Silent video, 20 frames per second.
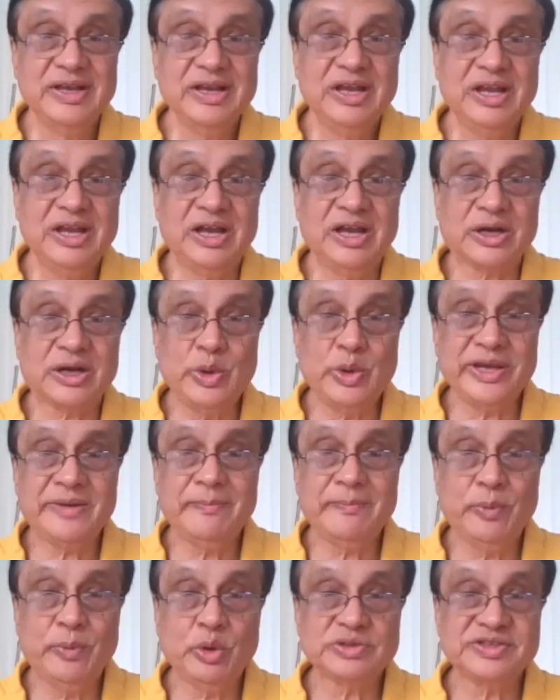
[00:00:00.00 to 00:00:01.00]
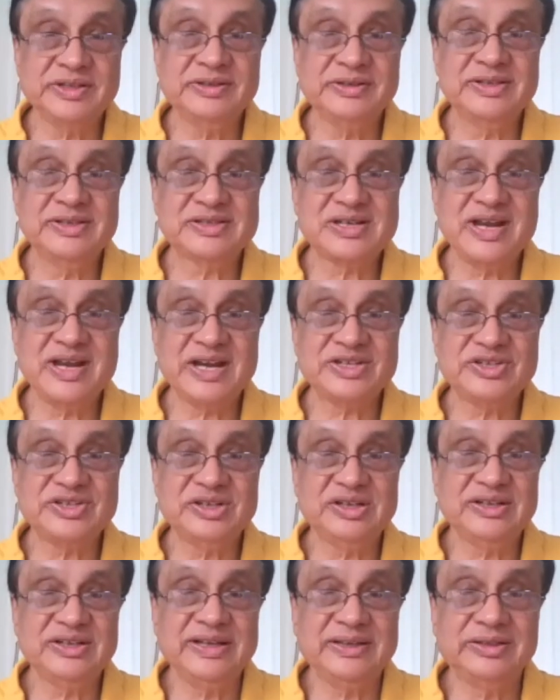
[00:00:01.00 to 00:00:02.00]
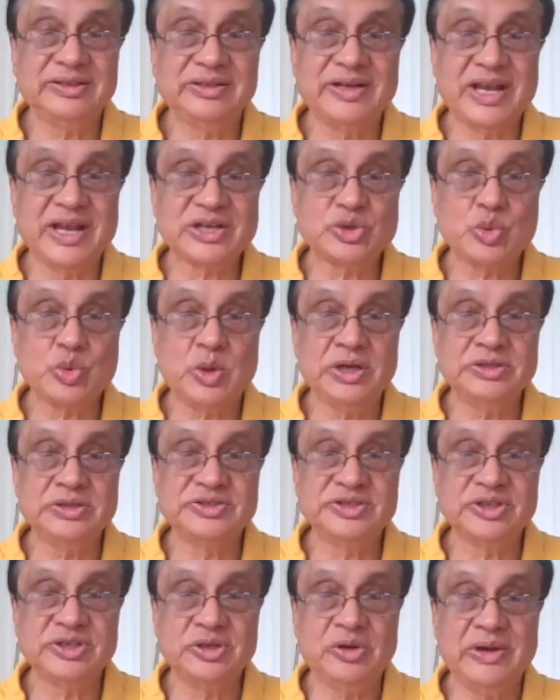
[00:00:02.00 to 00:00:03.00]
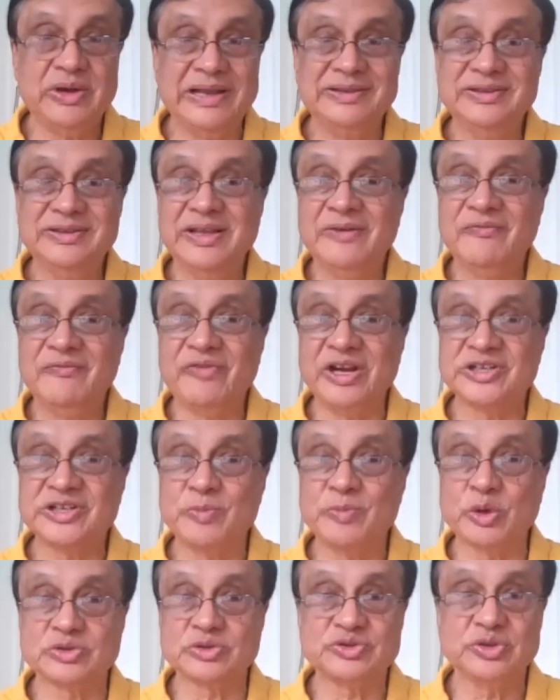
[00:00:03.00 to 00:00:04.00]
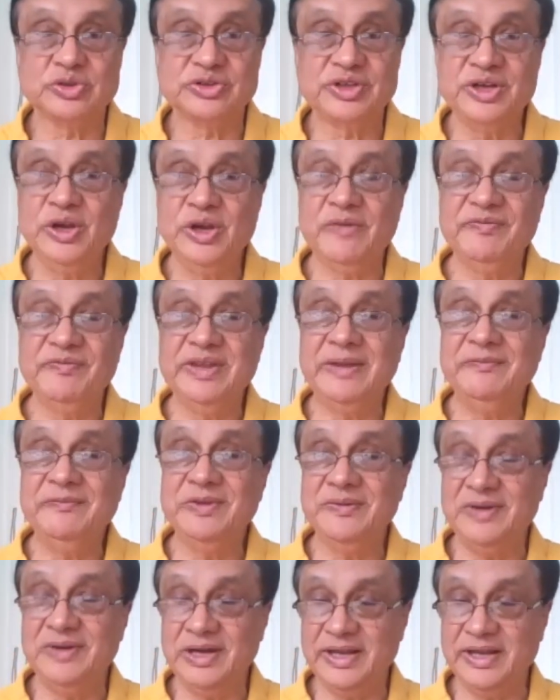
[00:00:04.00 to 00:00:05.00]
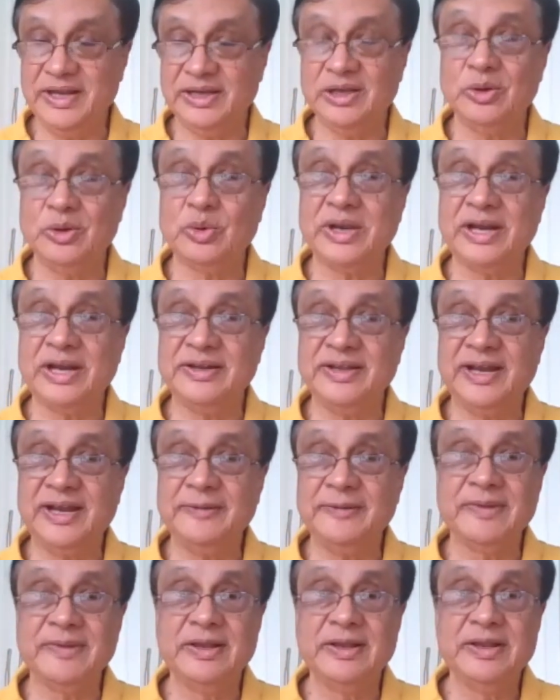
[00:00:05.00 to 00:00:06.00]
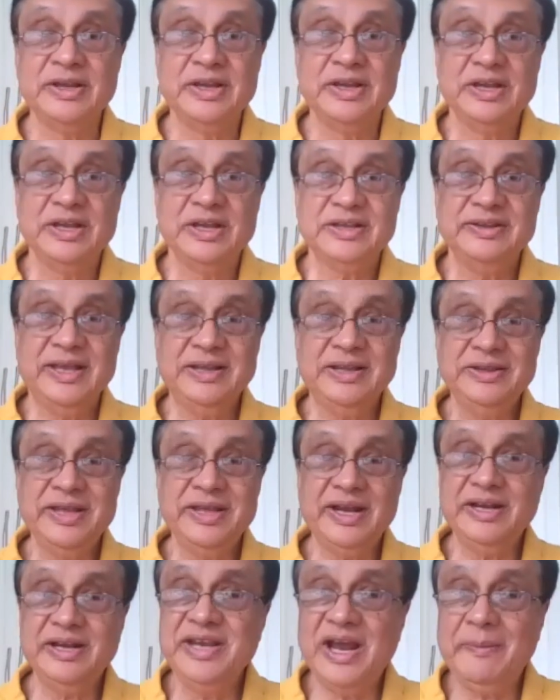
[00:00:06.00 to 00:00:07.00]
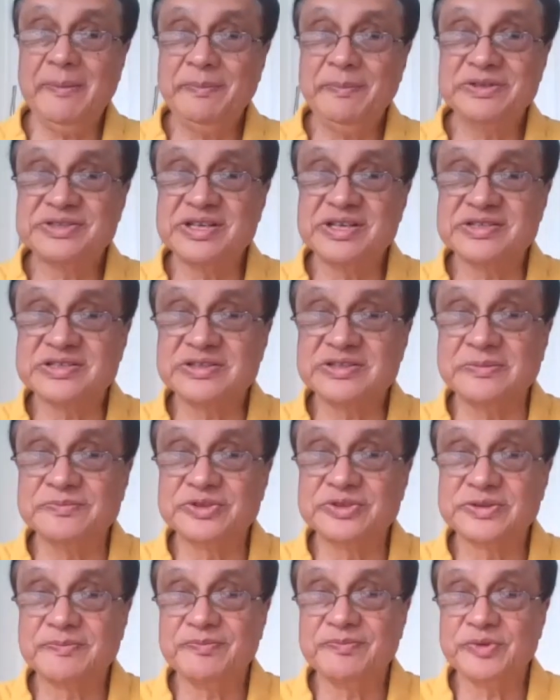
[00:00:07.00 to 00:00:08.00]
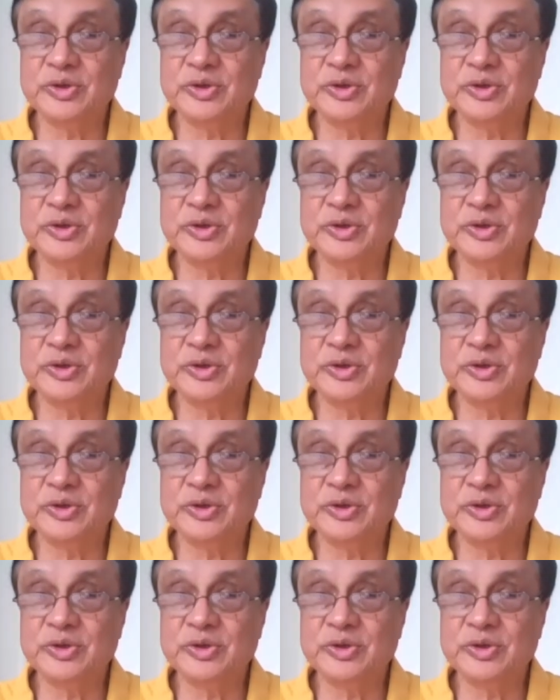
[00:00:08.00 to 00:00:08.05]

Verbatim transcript: QuickBooks in this lecture, then the next one Xero, and then FreshBooks. So three of them we will take a look at that. Then there are ERP systems.